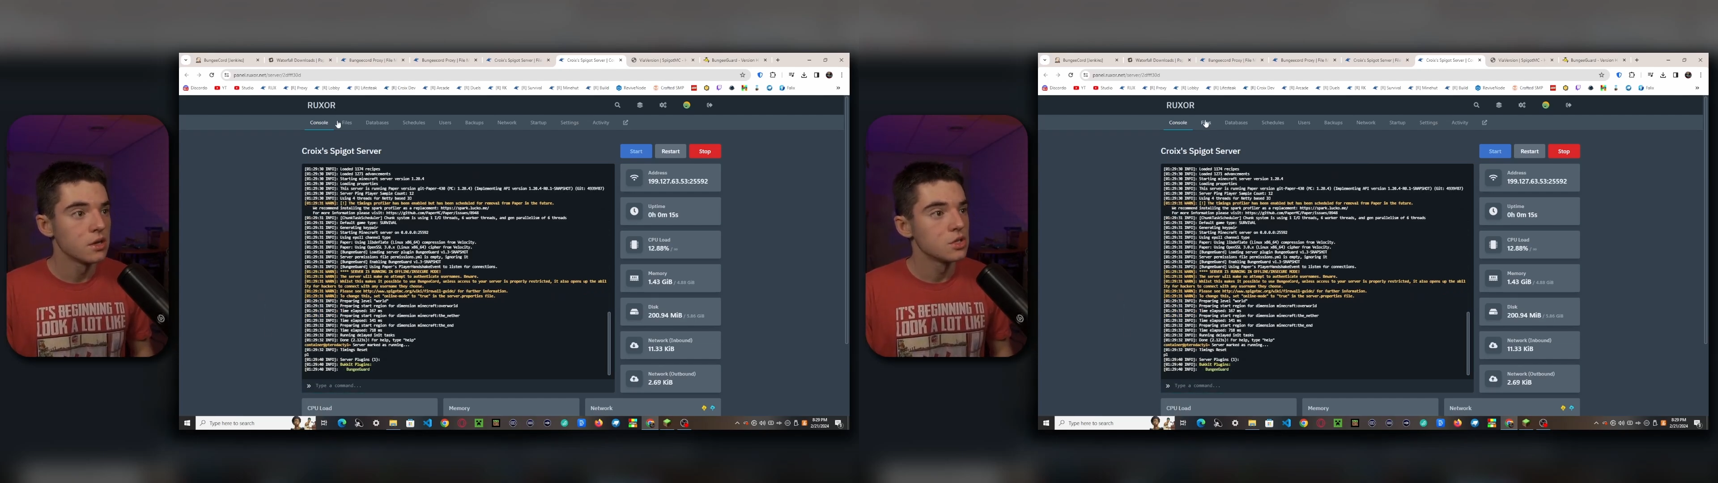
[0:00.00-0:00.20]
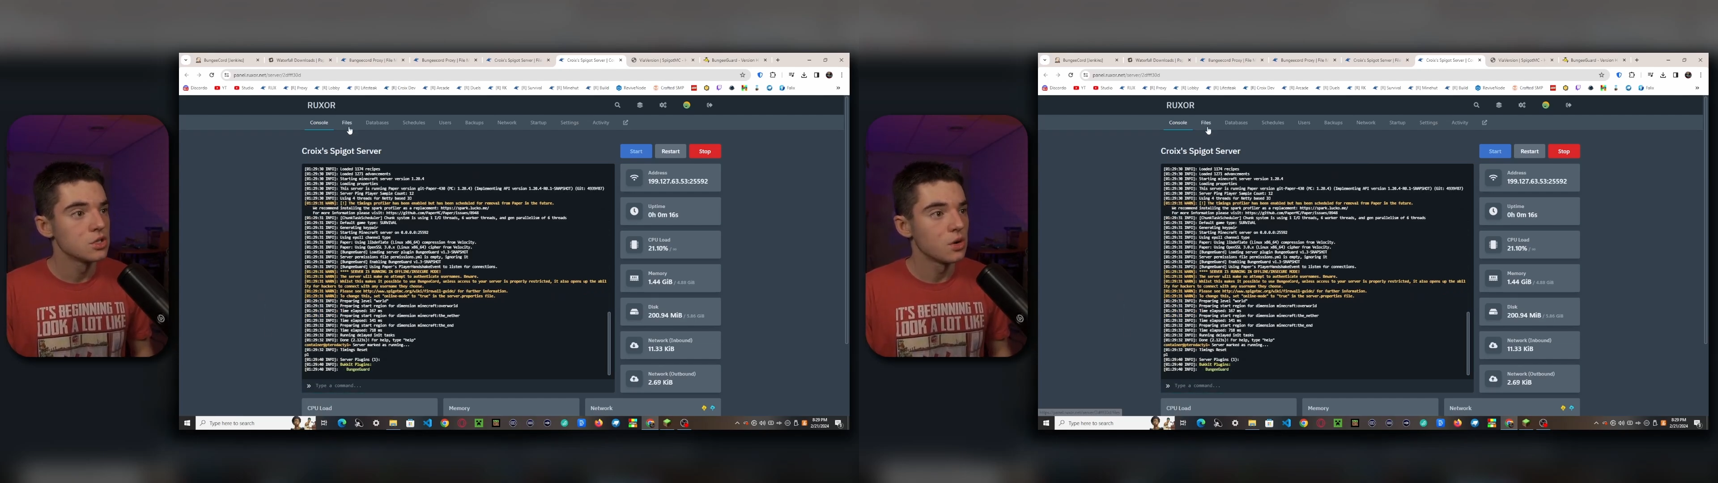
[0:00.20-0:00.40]

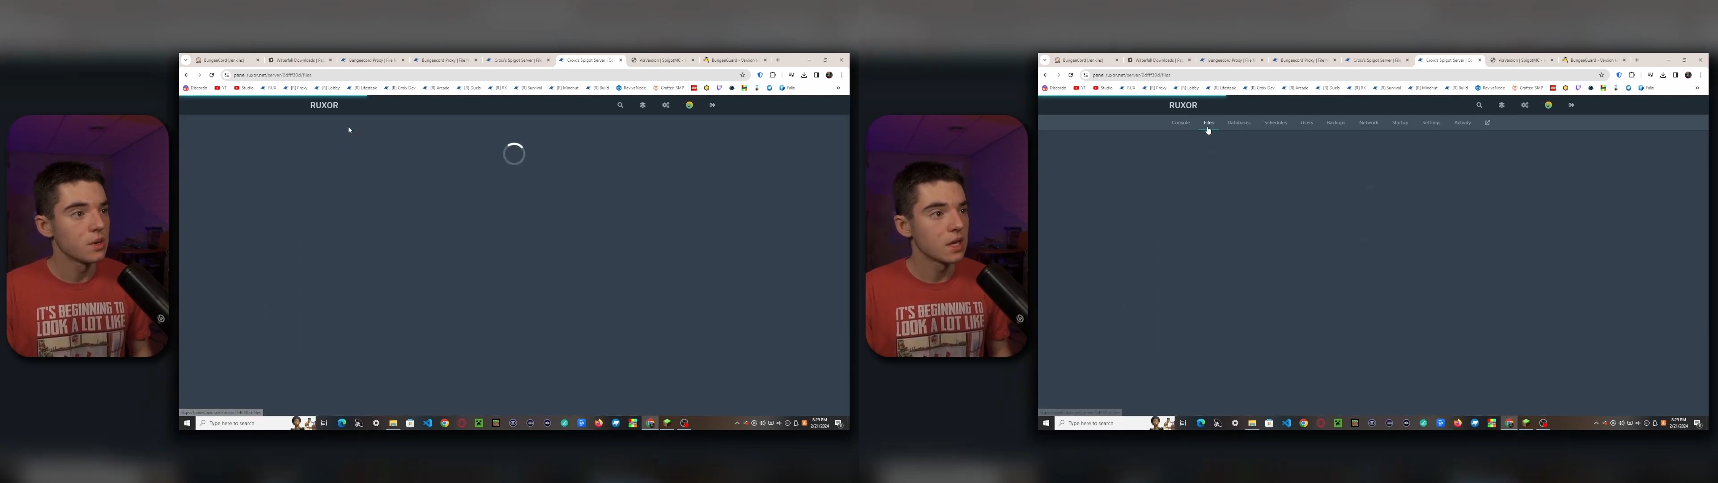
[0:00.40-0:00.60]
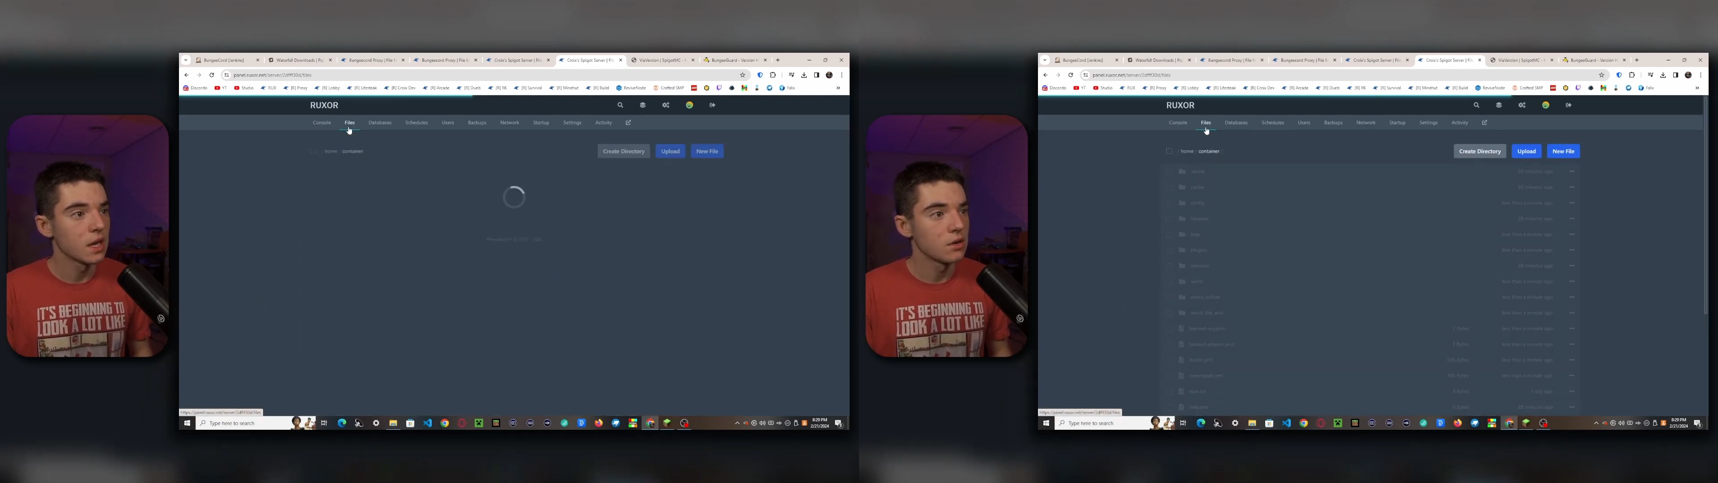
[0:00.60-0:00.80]
So
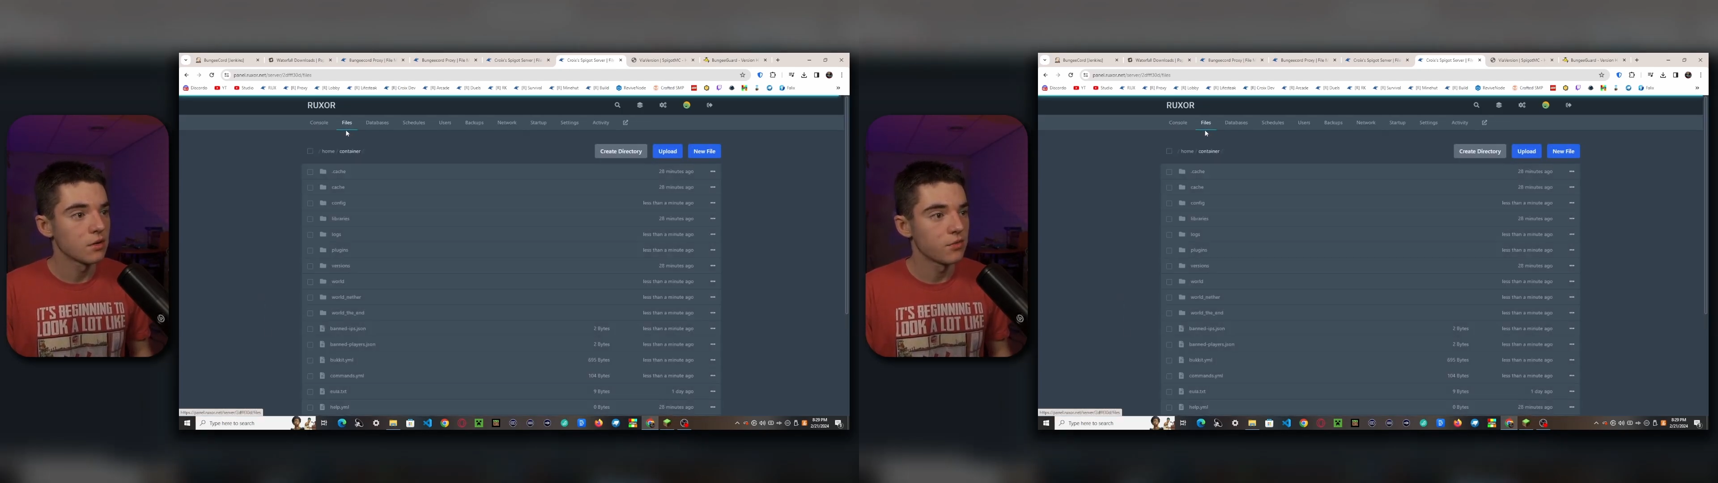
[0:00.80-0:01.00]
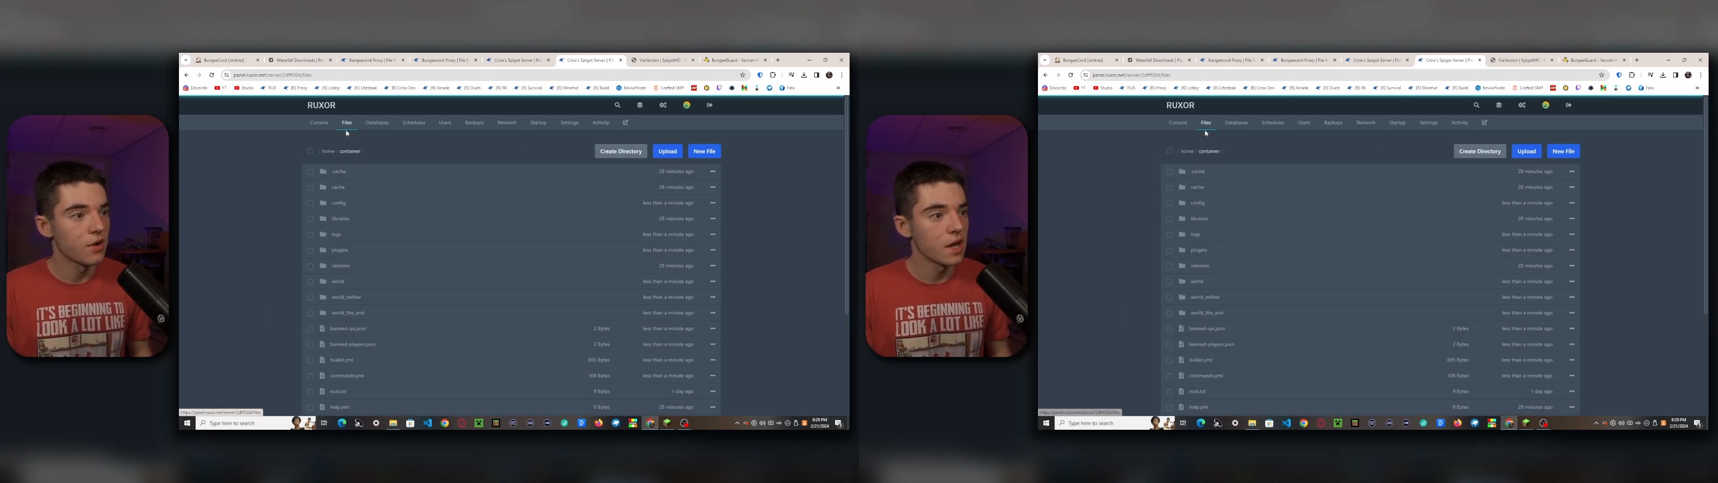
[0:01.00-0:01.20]
we can head to
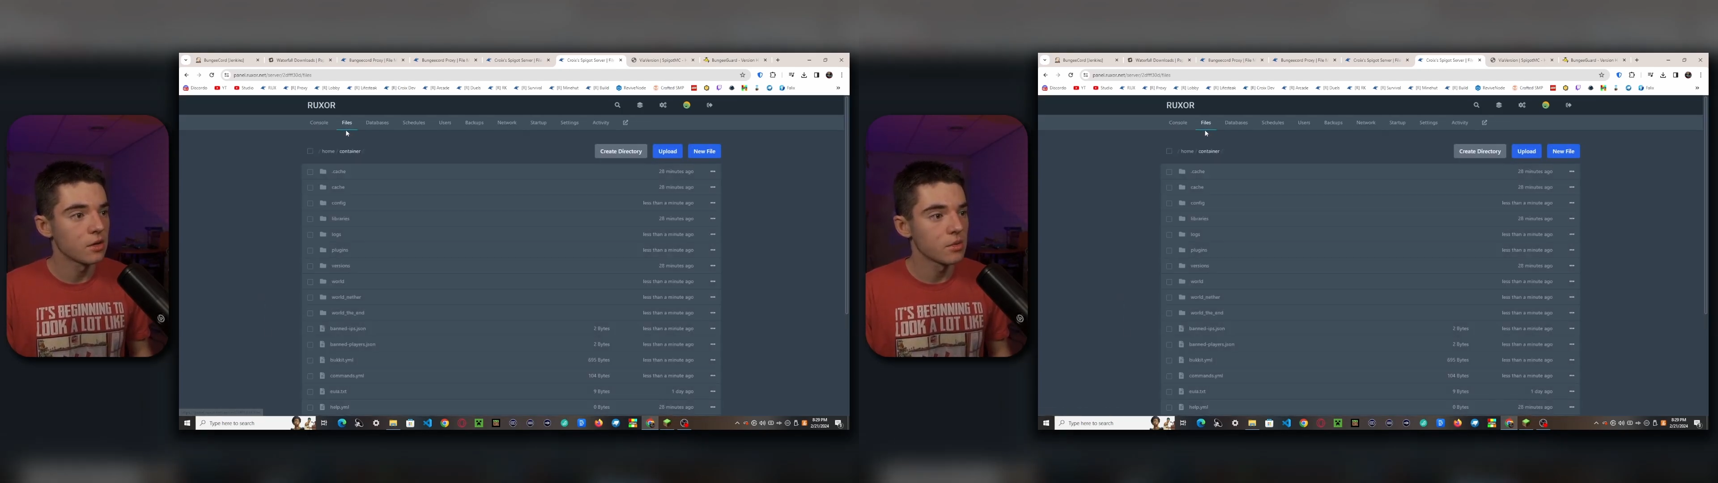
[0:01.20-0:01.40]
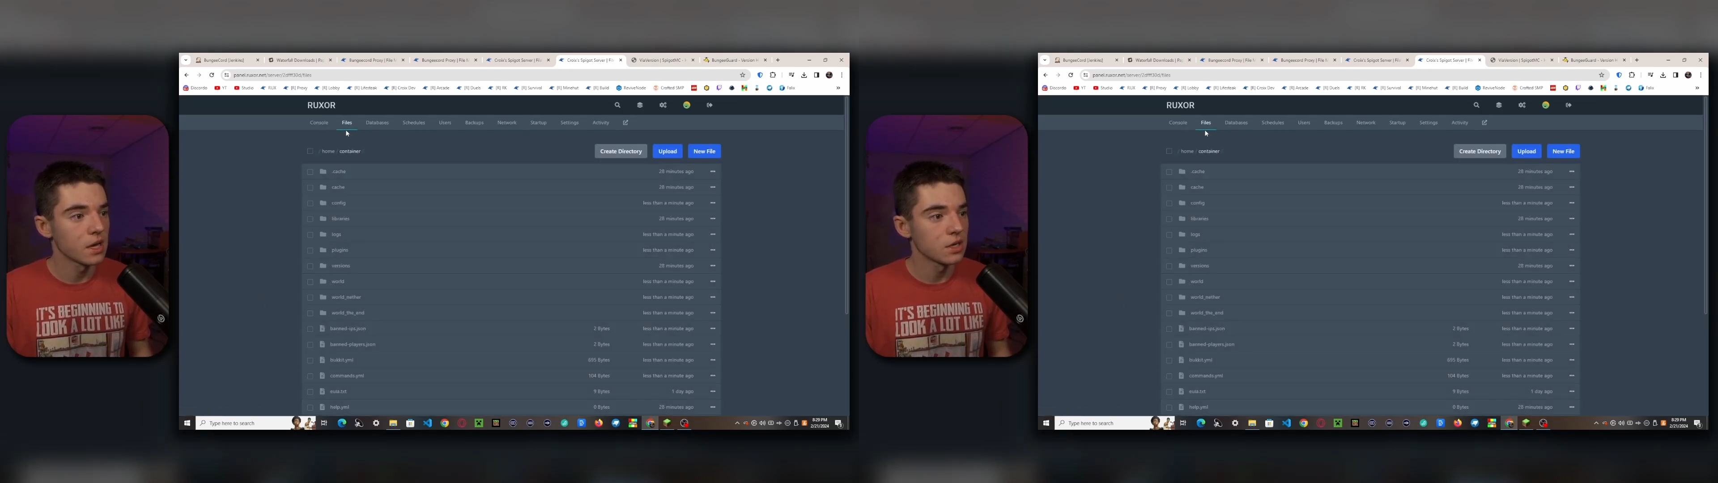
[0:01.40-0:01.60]
our
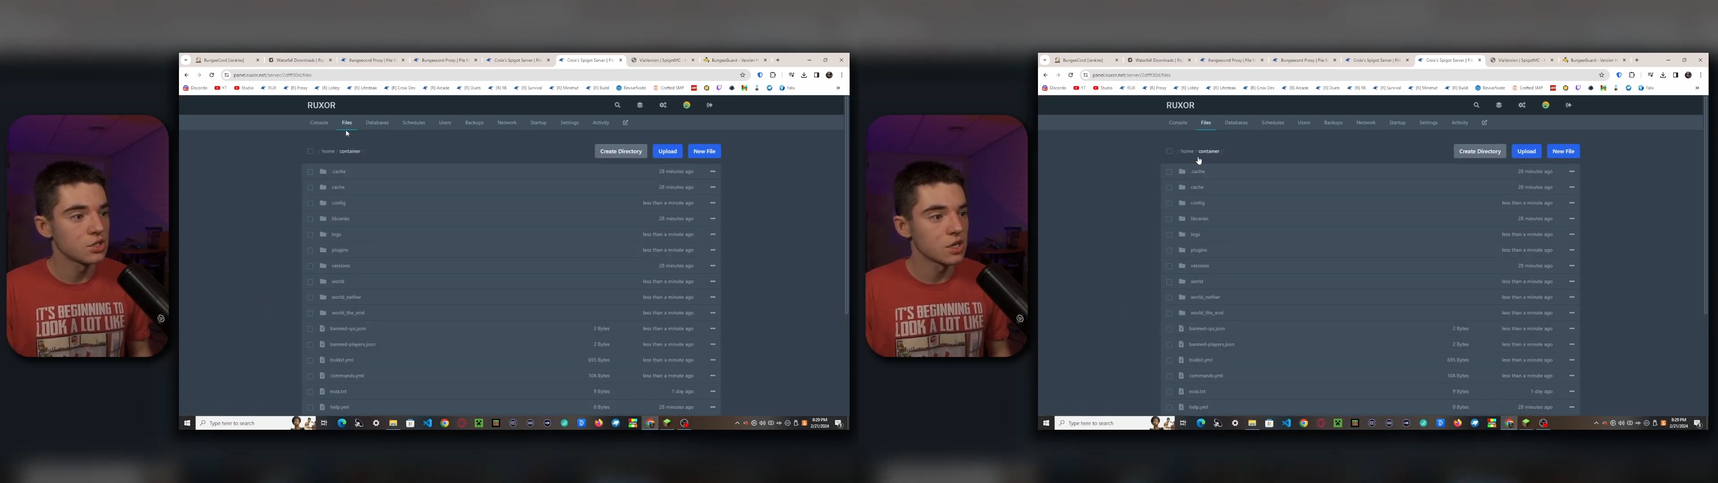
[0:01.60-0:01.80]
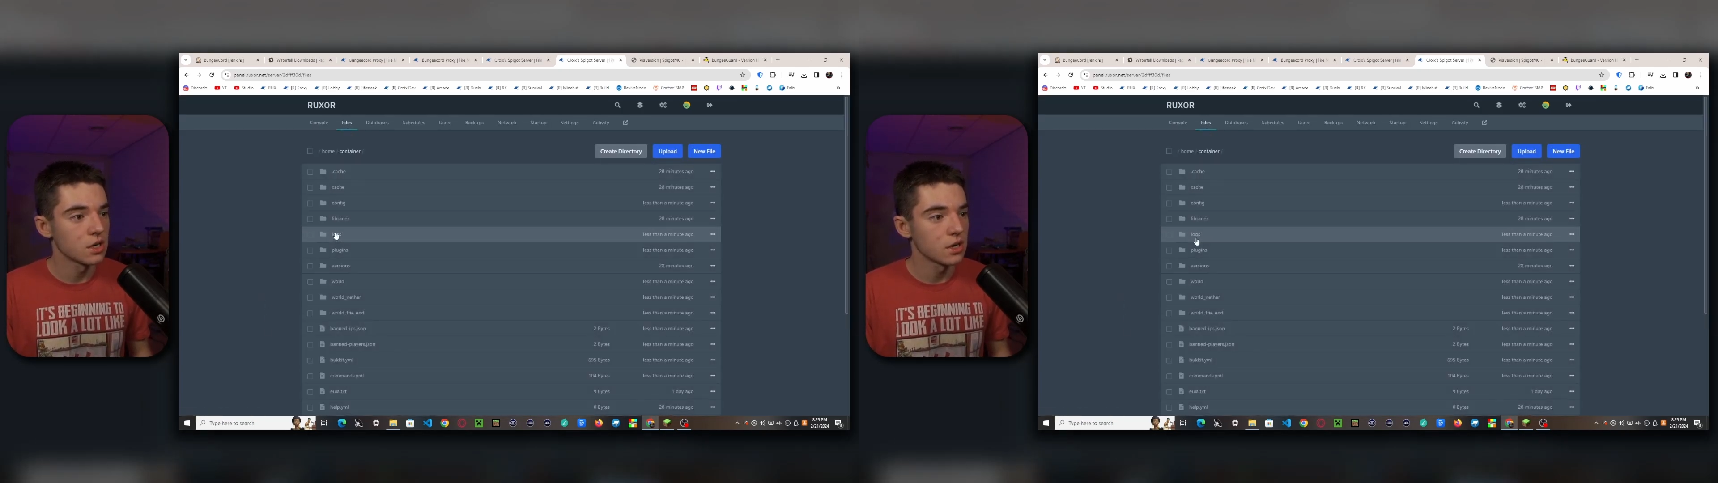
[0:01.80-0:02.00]
file
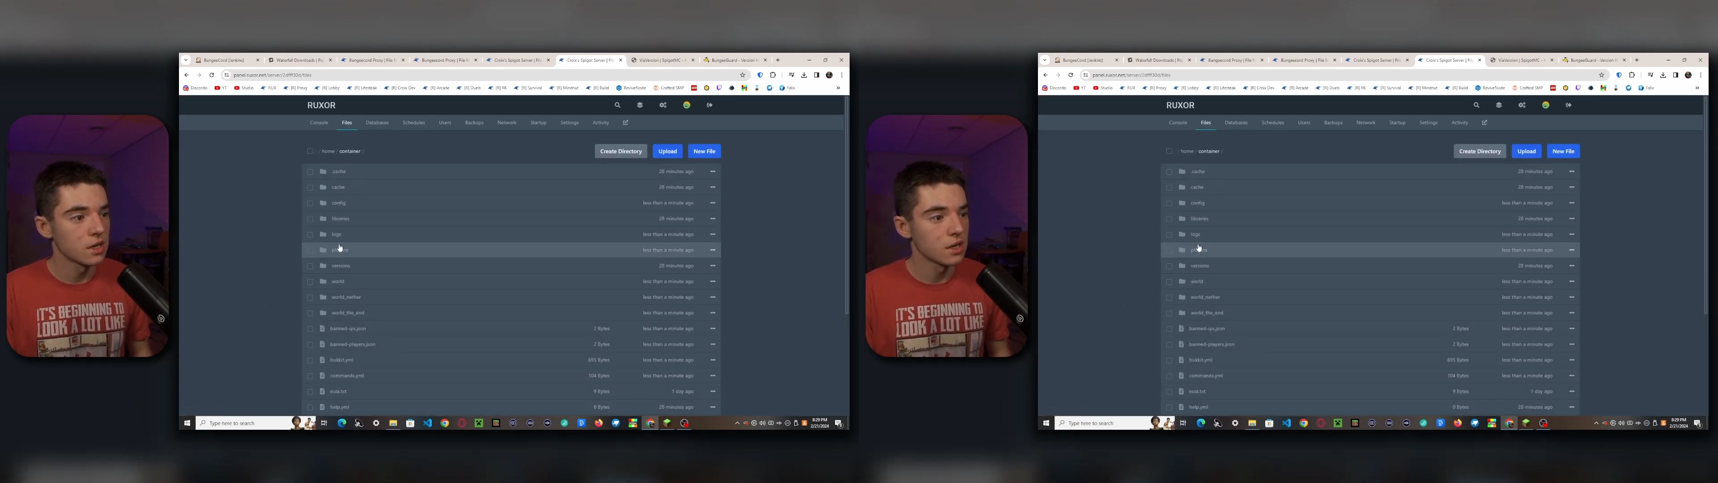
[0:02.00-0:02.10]
manager